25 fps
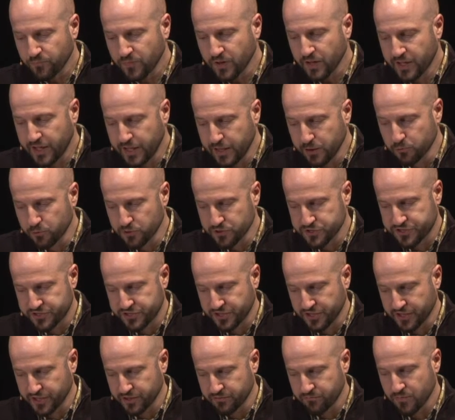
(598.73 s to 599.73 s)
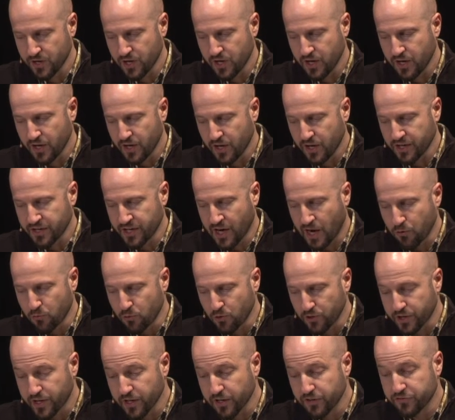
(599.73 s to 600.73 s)
He will see it, and I
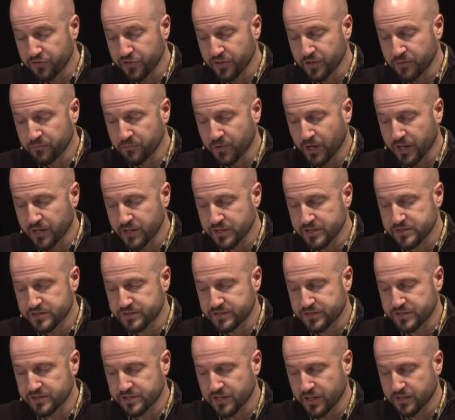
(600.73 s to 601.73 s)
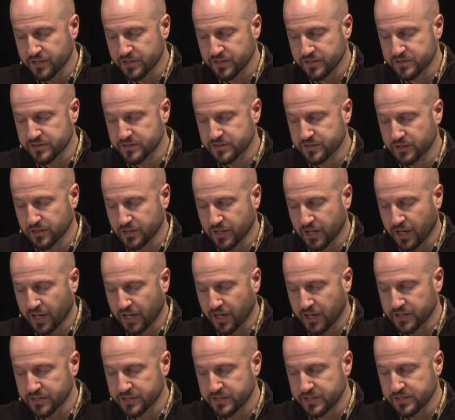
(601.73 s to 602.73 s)
will give him and his descendants the
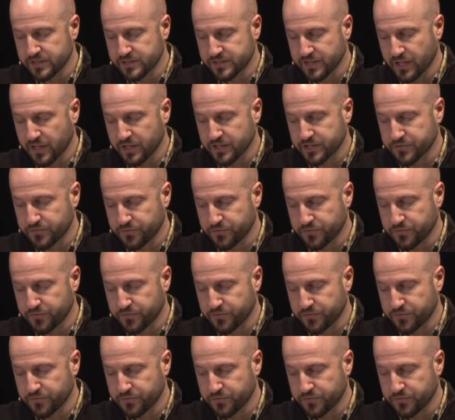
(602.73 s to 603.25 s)
land he set his